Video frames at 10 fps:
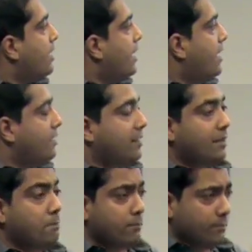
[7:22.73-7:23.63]
and
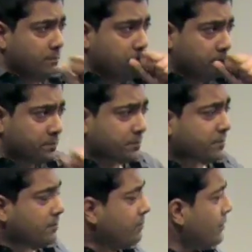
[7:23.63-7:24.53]

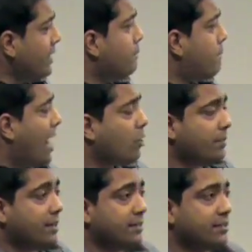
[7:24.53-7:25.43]

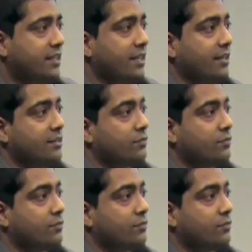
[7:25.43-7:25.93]
empowerment is key, and